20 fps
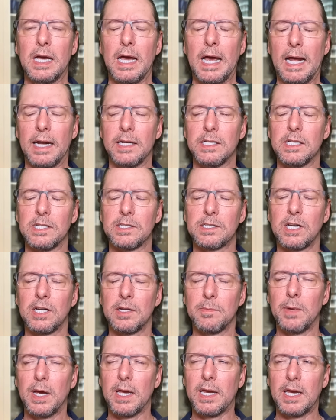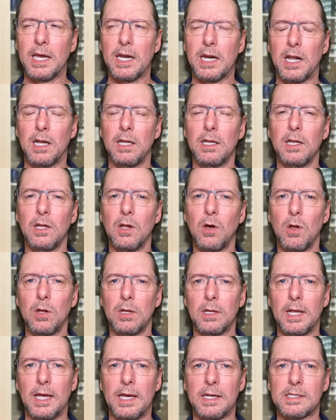and it's going to make it a
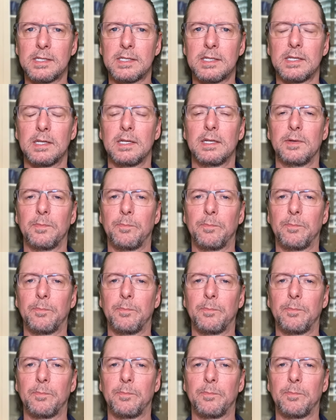lot less